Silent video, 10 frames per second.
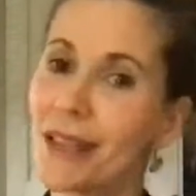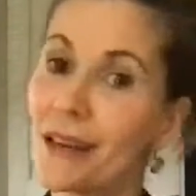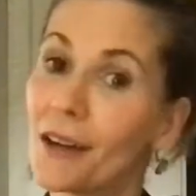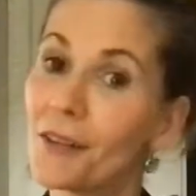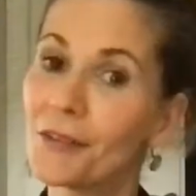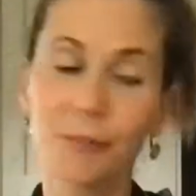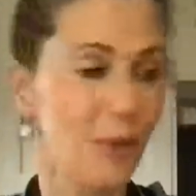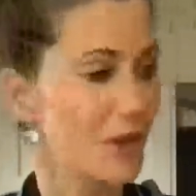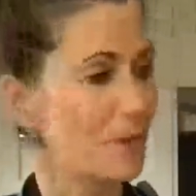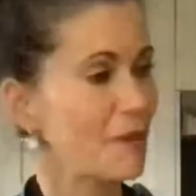that off and put
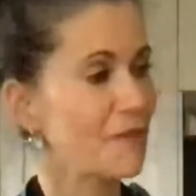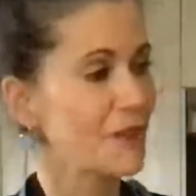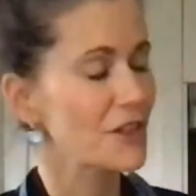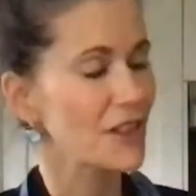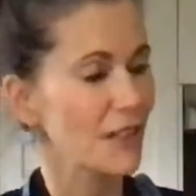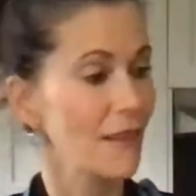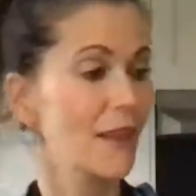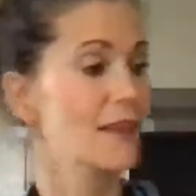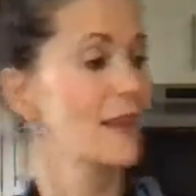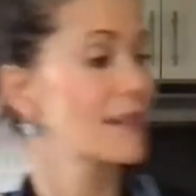it on my fridge because I
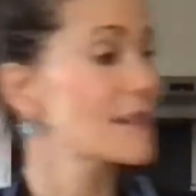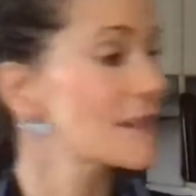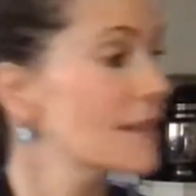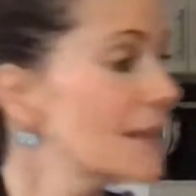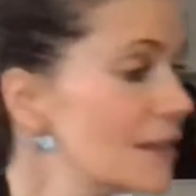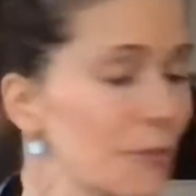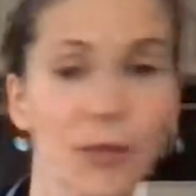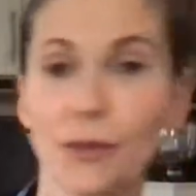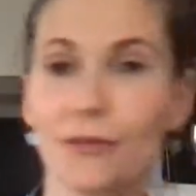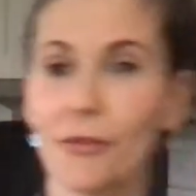think that's
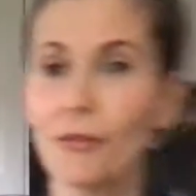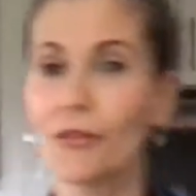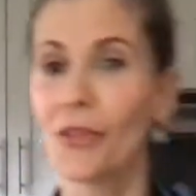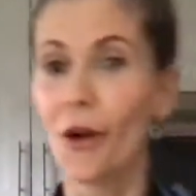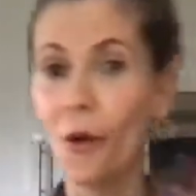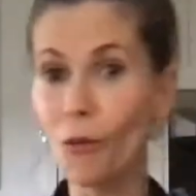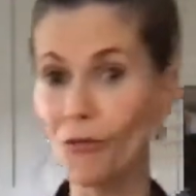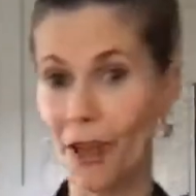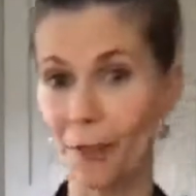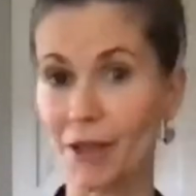beautiful for the whole
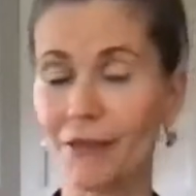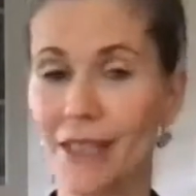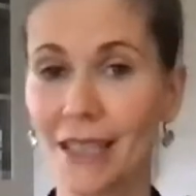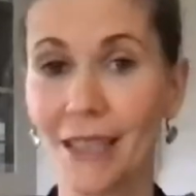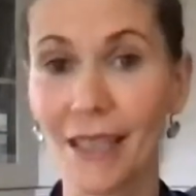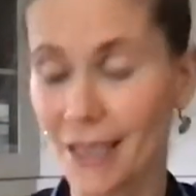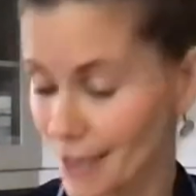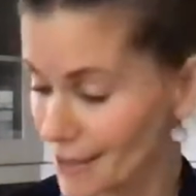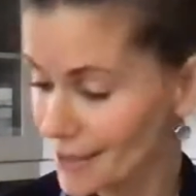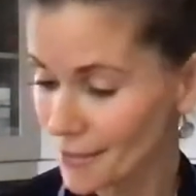family to read, the
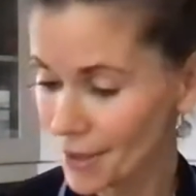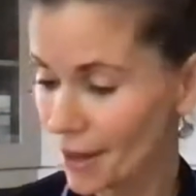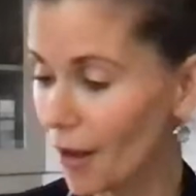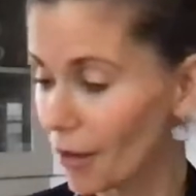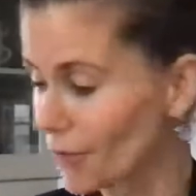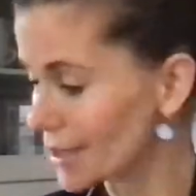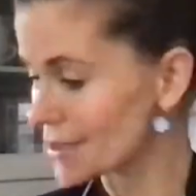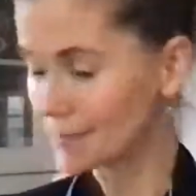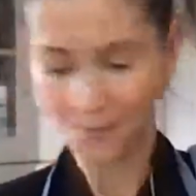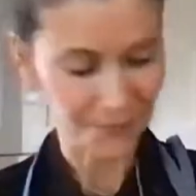kids, all of
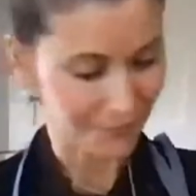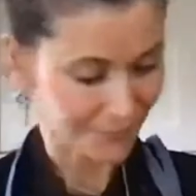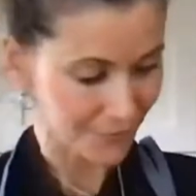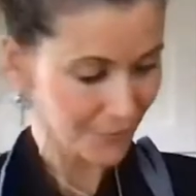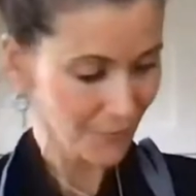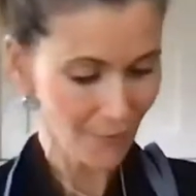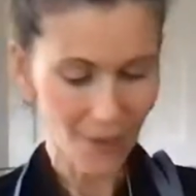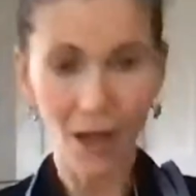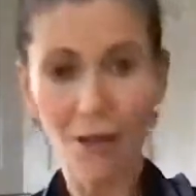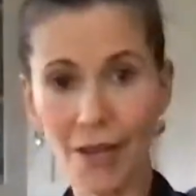us.
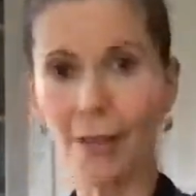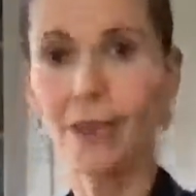All right,